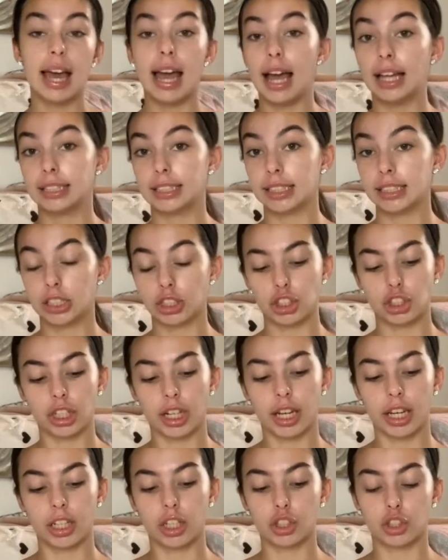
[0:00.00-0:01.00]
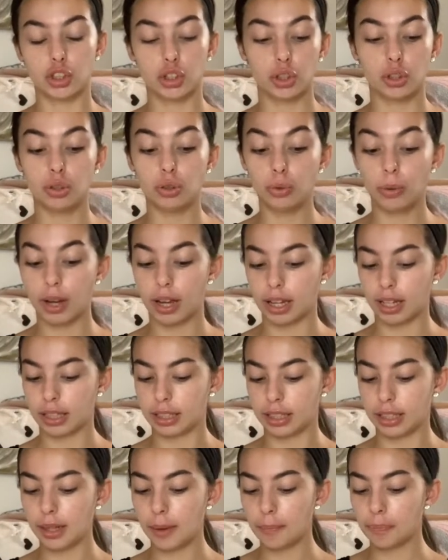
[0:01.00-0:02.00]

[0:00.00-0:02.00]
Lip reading: It's in the shade 280.